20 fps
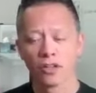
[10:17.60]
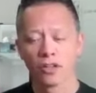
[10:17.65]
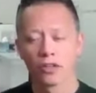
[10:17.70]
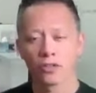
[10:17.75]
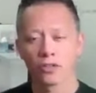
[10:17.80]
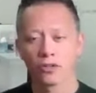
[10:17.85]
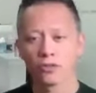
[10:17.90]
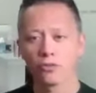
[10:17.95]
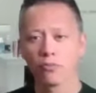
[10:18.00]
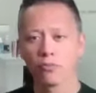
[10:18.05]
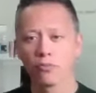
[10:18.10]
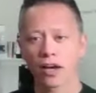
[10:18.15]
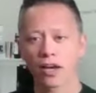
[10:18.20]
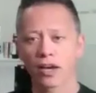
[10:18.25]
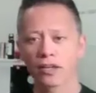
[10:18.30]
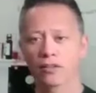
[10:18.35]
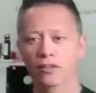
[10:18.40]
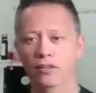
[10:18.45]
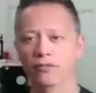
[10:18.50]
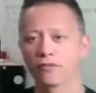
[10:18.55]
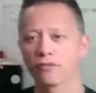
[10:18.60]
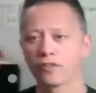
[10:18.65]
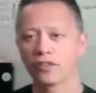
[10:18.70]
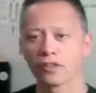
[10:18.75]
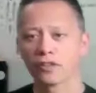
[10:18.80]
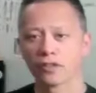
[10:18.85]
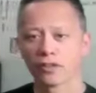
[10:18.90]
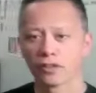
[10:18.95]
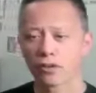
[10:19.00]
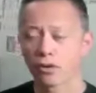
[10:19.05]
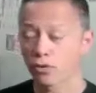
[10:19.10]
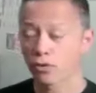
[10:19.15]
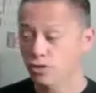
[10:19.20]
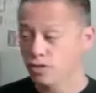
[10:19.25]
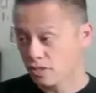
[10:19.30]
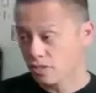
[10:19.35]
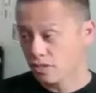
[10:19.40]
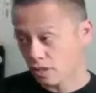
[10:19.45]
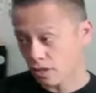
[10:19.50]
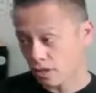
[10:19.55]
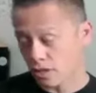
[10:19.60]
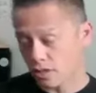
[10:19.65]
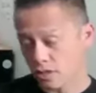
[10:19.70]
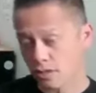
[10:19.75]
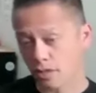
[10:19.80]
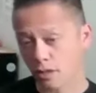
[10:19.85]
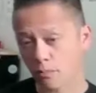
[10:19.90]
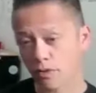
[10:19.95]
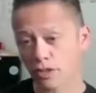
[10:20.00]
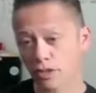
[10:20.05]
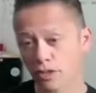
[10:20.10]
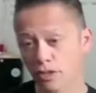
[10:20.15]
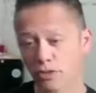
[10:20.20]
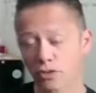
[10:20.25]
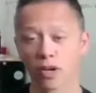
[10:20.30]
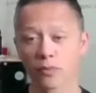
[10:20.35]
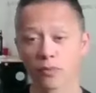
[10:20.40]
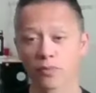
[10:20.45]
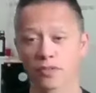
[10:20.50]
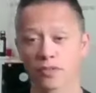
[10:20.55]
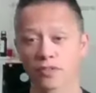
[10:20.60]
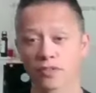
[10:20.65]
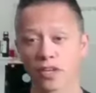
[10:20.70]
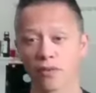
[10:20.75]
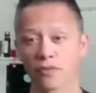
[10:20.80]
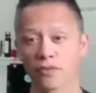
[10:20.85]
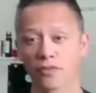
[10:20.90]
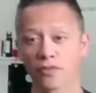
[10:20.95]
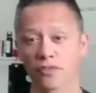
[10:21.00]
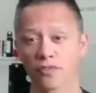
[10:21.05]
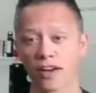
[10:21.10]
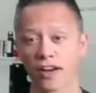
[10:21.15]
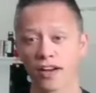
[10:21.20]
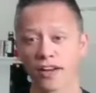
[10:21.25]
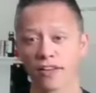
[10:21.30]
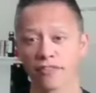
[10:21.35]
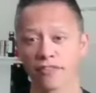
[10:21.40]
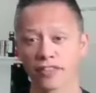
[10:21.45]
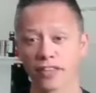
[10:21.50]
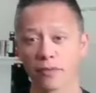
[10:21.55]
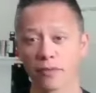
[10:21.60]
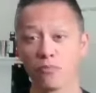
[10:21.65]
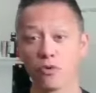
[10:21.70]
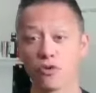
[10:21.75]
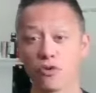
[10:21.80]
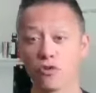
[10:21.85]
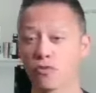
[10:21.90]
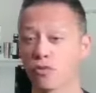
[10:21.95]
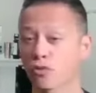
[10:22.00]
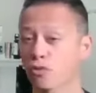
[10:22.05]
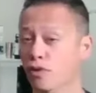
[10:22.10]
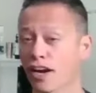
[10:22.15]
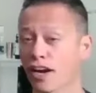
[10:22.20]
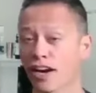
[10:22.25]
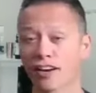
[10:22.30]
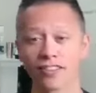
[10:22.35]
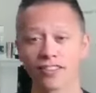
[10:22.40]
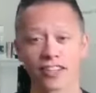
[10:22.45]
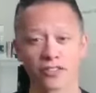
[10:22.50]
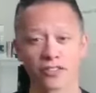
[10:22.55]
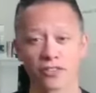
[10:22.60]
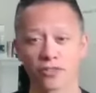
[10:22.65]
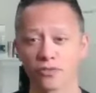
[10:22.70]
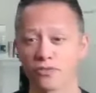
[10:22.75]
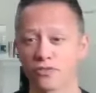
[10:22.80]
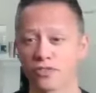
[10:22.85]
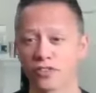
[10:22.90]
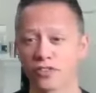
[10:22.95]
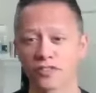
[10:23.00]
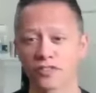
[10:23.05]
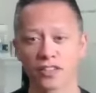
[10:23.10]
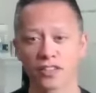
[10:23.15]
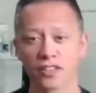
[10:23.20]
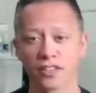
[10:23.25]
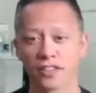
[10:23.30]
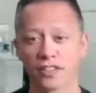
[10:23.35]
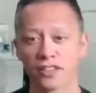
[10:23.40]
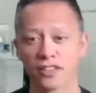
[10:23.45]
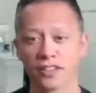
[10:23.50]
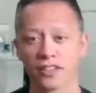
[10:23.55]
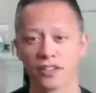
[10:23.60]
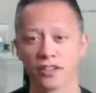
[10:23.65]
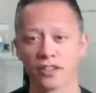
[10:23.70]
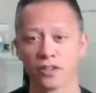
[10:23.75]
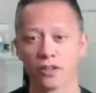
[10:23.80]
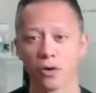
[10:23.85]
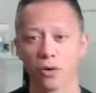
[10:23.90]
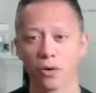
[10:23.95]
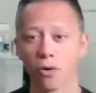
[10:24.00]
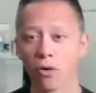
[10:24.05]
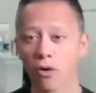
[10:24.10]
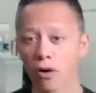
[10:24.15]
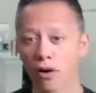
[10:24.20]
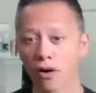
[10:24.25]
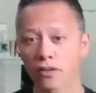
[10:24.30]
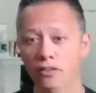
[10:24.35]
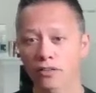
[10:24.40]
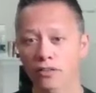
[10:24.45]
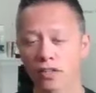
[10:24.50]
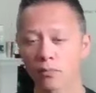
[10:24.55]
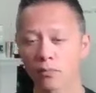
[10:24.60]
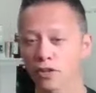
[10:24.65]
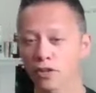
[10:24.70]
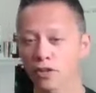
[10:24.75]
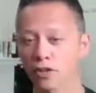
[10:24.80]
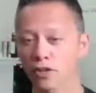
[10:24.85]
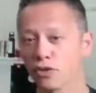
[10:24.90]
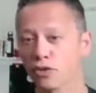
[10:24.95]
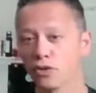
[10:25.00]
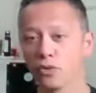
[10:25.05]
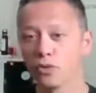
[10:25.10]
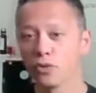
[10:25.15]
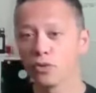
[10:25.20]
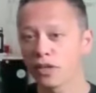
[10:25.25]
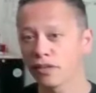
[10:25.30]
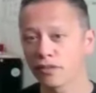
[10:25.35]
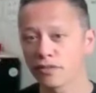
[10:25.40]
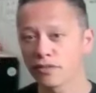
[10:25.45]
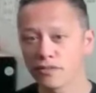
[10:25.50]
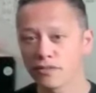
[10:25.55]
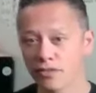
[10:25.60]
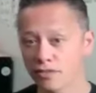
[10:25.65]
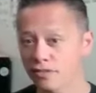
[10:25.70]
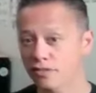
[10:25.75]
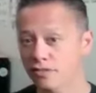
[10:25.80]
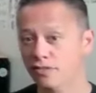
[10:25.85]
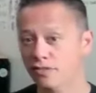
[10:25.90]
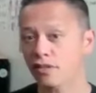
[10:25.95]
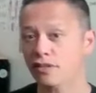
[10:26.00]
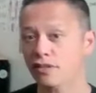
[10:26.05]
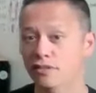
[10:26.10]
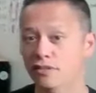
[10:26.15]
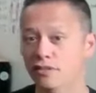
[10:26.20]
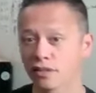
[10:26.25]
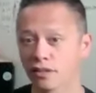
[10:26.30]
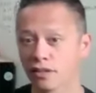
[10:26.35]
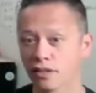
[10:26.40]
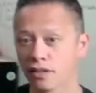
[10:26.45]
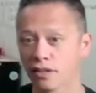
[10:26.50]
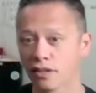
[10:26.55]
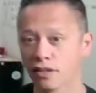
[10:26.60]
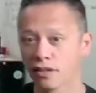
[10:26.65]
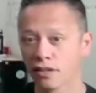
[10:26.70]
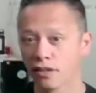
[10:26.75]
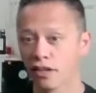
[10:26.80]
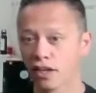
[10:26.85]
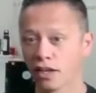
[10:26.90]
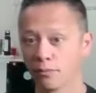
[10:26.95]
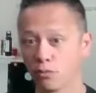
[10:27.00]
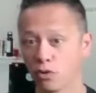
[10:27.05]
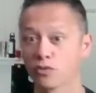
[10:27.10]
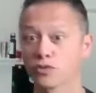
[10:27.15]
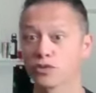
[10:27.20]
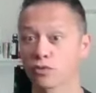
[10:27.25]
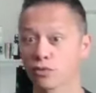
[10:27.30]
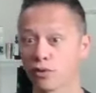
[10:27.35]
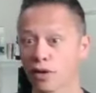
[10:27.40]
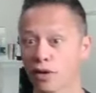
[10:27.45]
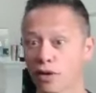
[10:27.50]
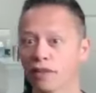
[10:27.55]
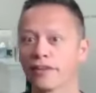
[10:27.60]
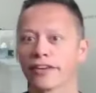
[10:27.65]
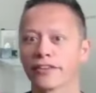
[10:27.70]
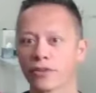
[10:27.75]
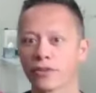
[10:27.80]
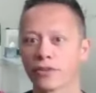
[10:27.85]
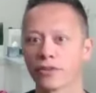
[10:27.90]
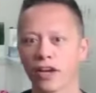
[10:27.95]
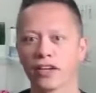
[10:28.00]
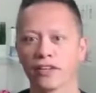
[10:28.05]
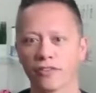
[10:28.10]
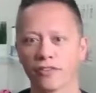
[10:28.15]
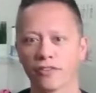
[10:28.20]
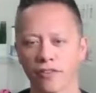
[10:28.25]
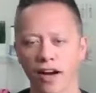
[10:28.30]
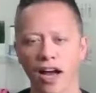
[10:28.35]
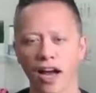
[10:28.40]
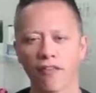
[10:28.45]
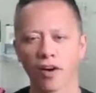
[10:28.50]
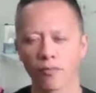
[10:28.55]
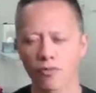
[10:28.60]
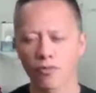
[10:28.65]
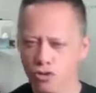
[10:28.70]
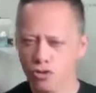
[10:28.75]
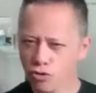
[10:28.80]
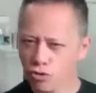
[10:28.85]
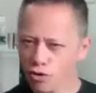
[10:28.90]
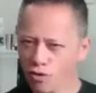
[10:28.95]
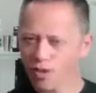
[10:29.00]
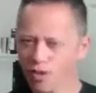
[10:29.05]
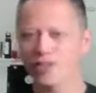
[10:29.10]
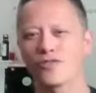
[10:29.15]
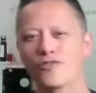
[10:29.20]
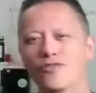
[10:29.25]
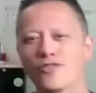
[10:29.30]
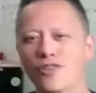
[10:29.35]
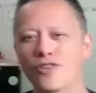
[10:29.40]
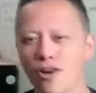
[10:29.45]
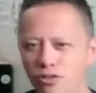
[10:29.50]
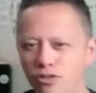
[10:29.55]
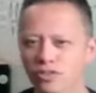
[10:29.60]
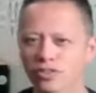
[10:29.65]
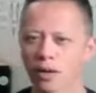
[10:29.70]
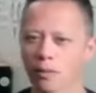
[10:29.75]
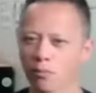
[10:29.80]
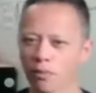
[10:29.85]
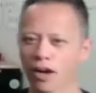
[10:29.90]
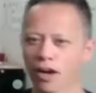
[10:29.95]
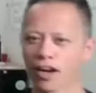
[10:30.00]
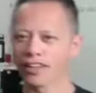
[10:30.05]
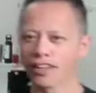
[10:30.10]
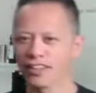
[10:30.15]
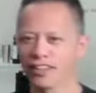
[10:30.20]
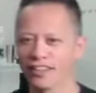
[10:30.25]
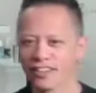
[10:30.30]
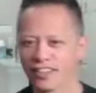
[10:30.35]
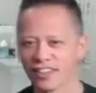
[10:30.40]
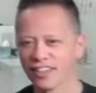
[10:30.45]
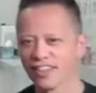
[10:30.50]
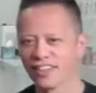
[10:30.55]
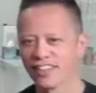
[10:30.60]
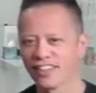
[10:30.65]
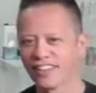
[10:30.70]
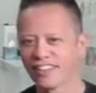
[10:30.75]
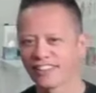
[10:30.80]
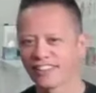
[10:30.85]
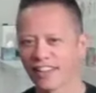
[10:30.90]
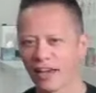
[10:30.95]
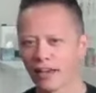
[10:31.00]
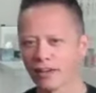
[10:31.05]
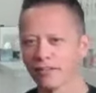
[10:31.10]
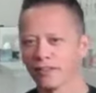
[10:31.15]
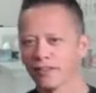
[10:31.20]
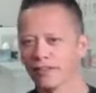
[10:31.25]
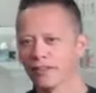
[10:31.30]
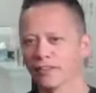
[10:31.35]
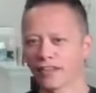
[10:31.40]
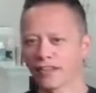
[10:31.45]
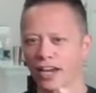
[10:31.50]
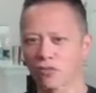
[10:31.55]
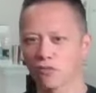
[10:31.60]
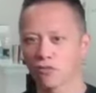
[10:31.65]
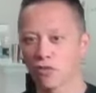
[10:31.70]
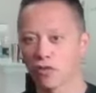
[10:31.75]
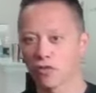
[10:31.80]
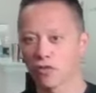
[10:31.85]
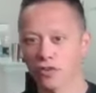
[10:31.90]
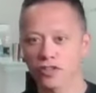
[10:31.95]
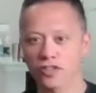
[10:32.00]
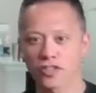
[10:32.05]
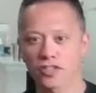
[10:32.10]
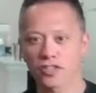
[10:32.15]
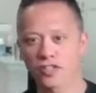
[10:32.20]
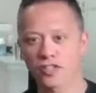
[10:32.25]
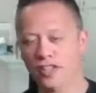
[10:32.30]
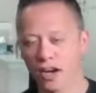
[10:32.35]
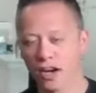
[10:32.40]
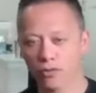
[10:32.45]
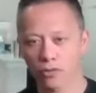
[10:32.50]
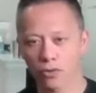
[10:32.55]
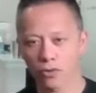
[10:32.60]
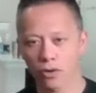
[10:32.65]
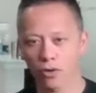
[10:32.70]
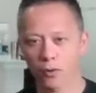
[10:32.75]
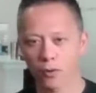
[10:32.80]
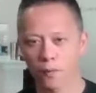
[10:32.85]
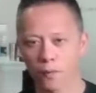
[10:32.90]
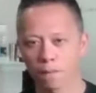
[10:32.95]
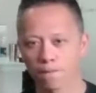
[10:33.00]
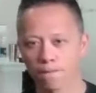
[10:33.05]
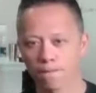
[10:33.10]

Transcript: You might feel or see somebody who might be 75 and they move around like they're 50, or somebody who is 60 and moves around like they're 85. I'm sure that you know somebody that kind of reverses that role.